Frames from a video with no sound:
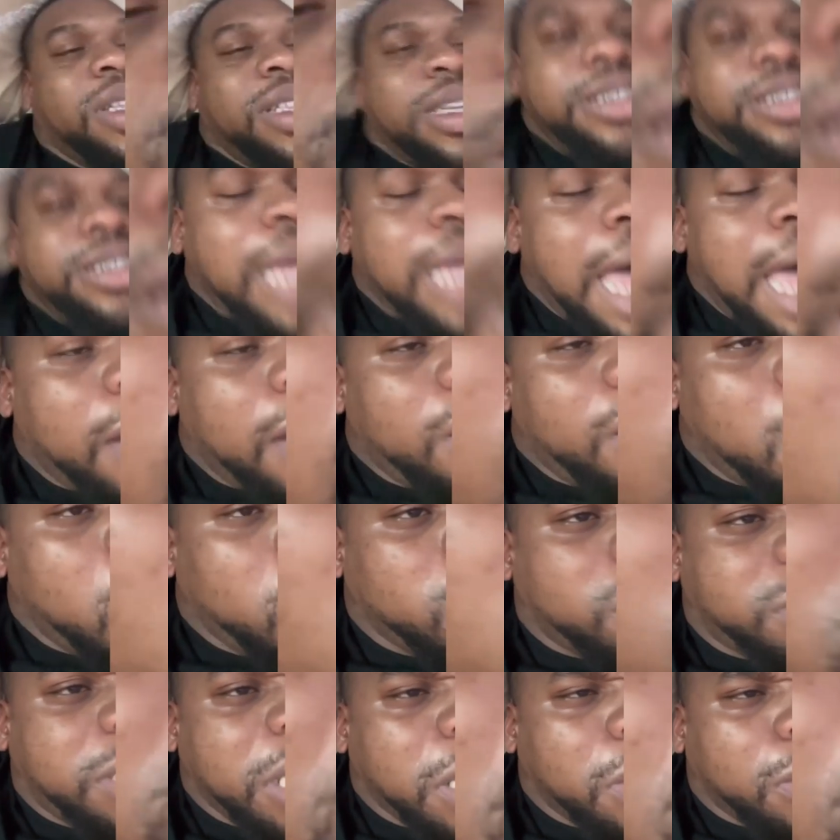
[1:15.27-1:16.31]
this
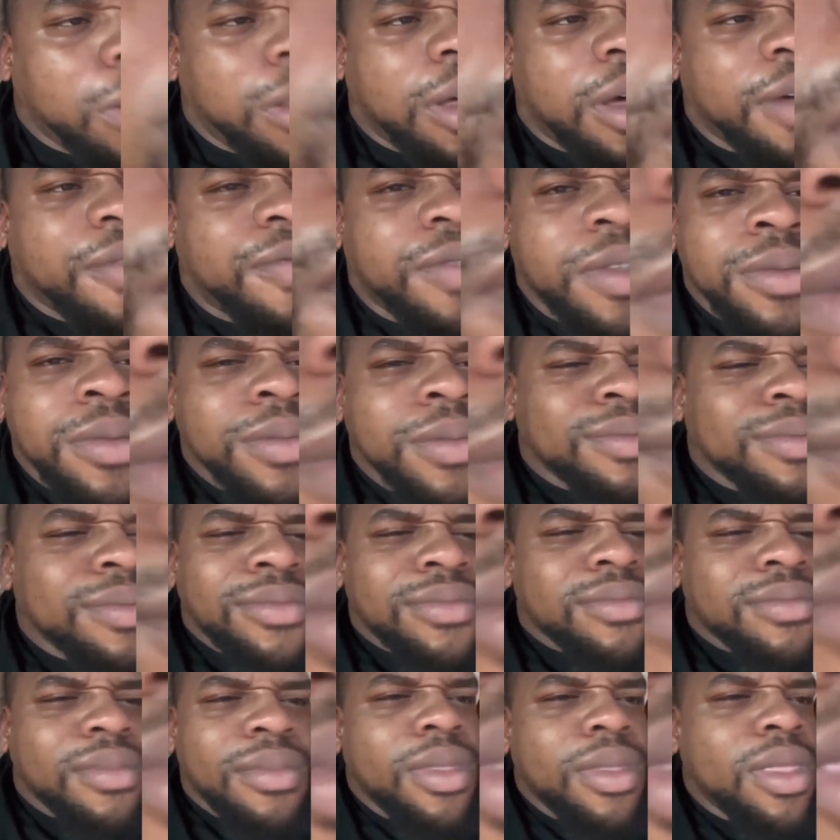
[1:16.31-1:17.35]
ordeal of
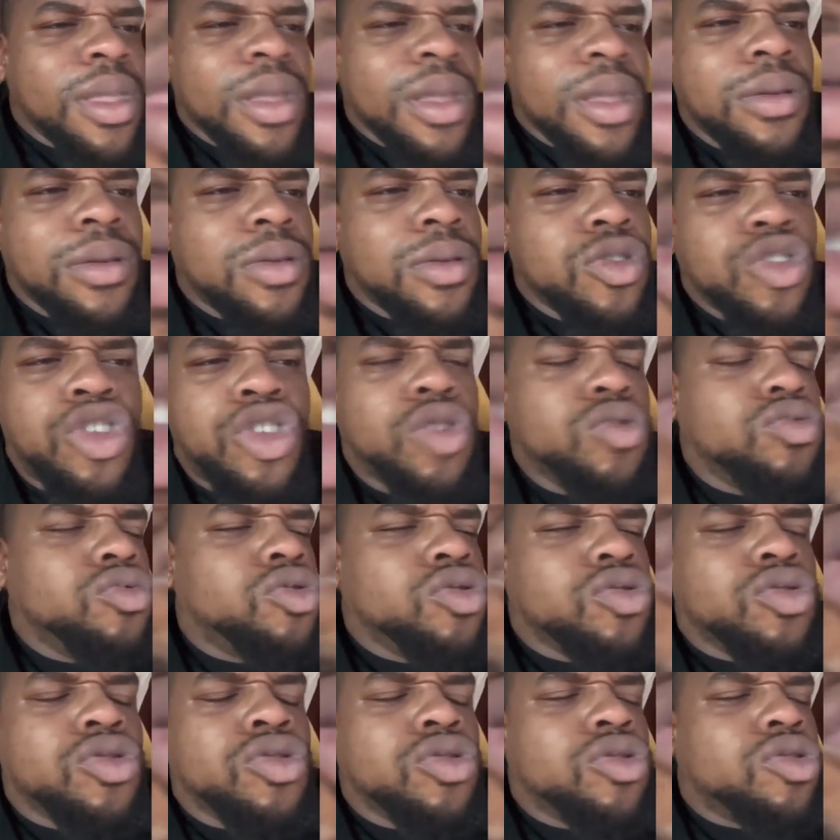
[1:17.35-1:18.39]

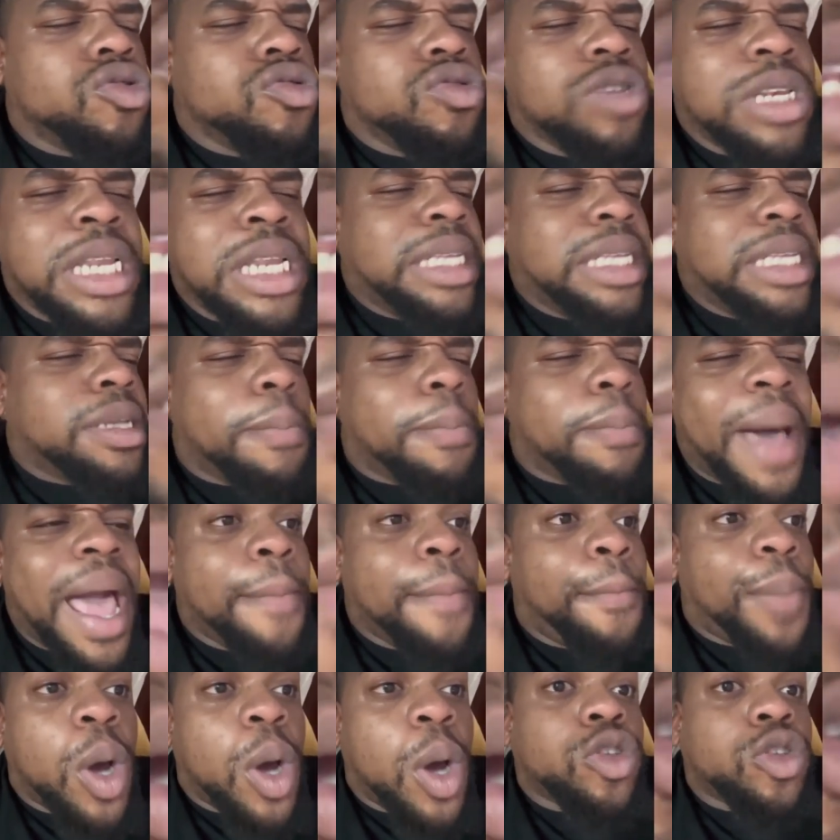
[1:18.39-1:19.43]
you need to buy
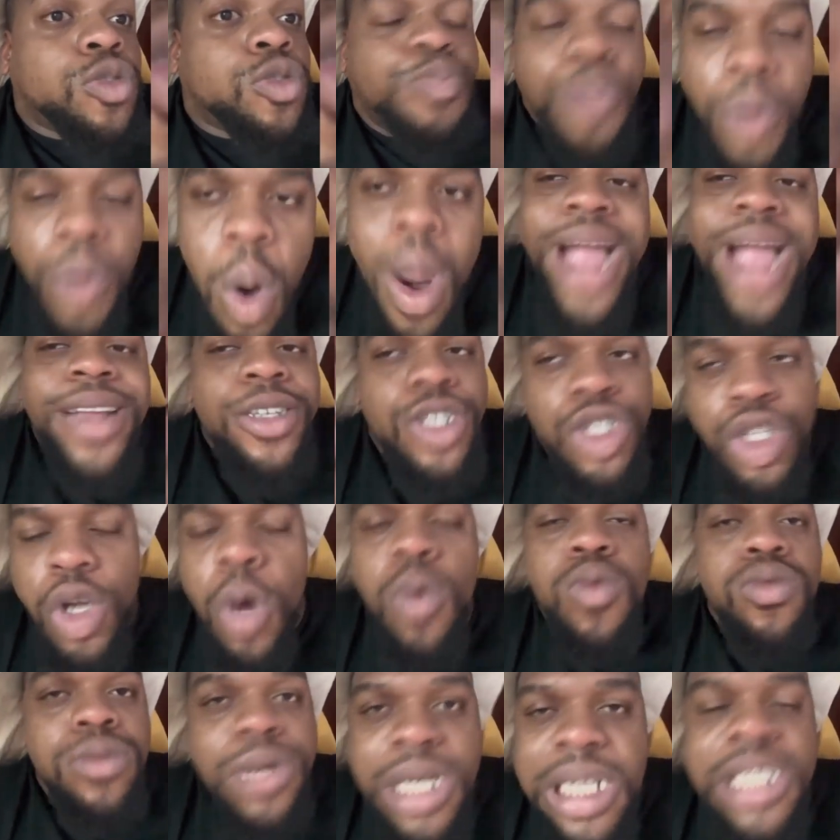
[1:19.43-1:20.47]
bottles? Bro, I
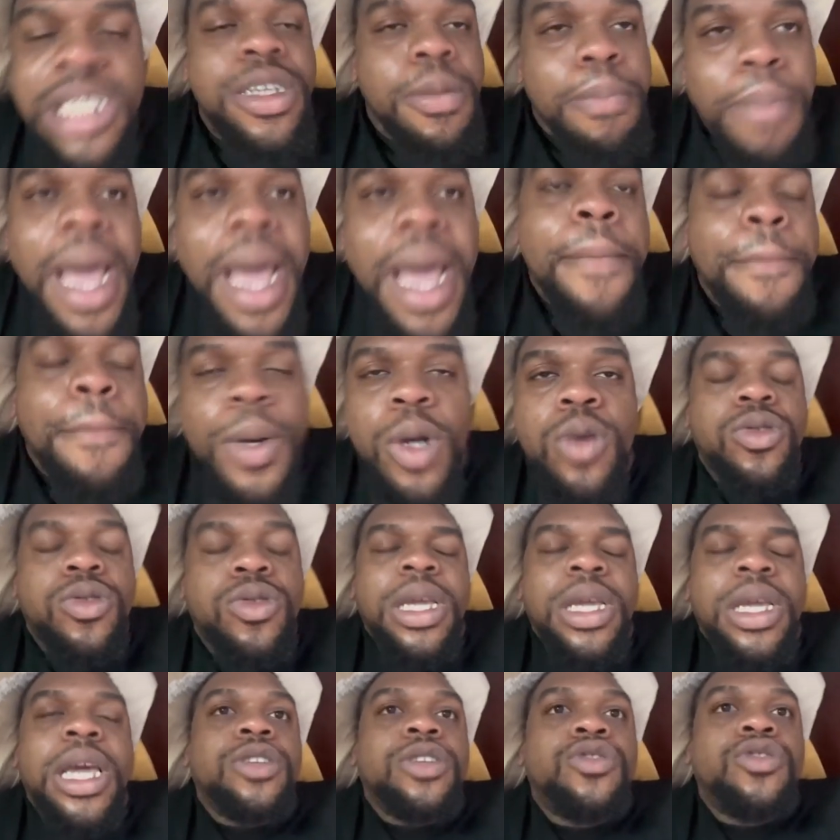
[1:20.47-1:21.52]
don't need to buy bottles
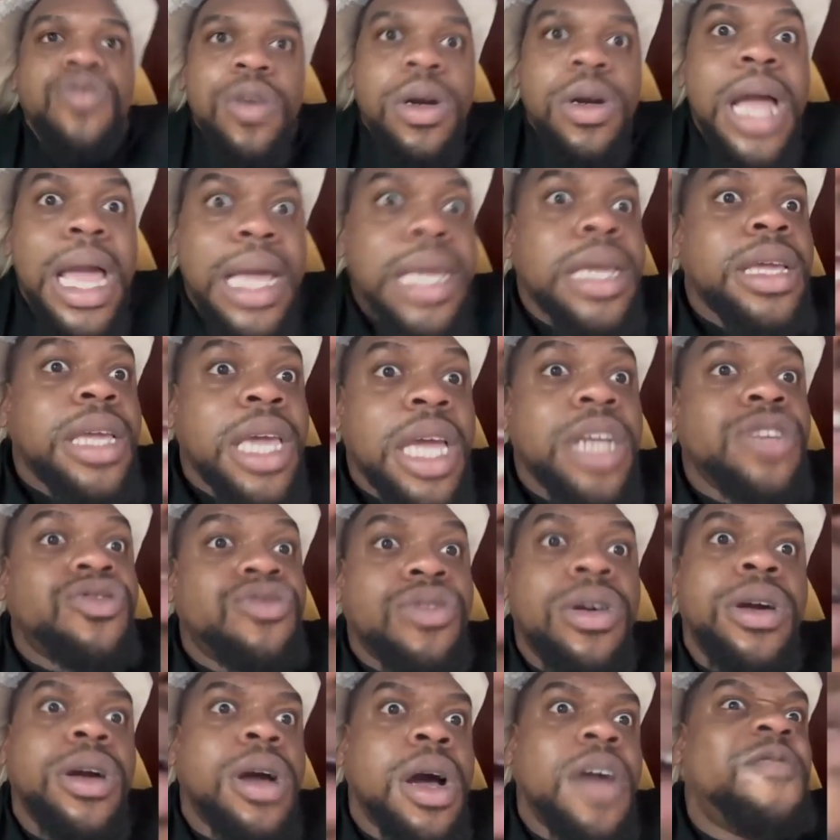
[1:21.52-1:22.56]
to get drunk. I can get
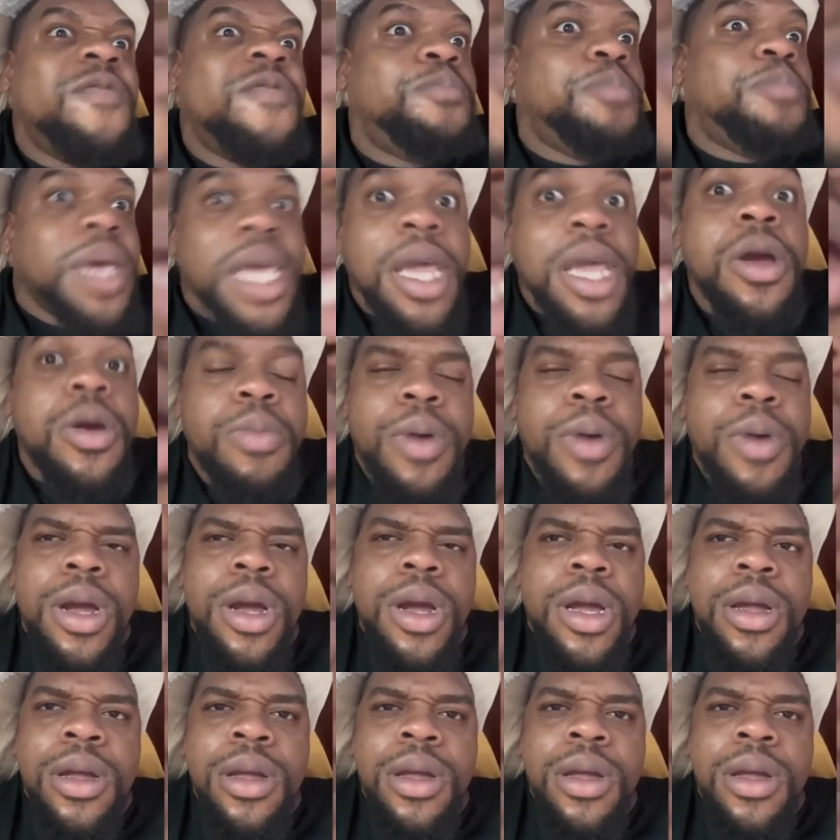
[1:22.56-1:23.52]
drunk of beer, bro.